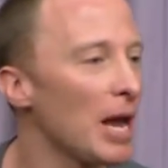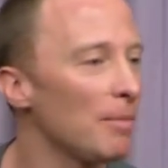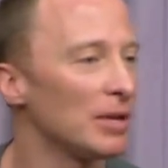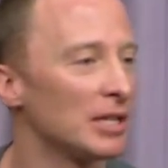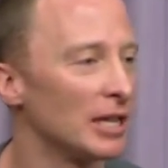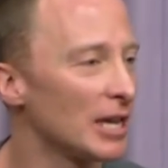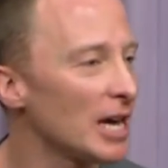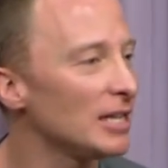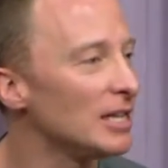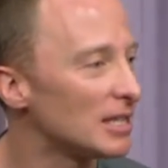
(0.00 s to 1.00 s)
papers in the
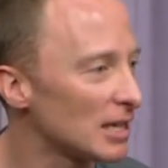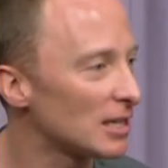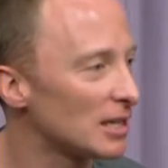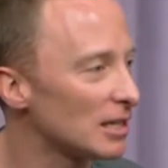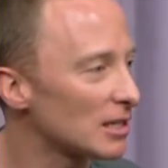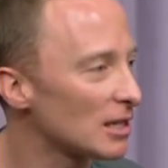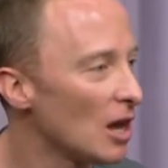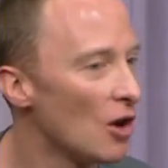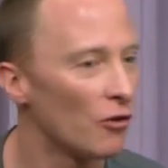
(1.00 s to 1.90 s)
1960s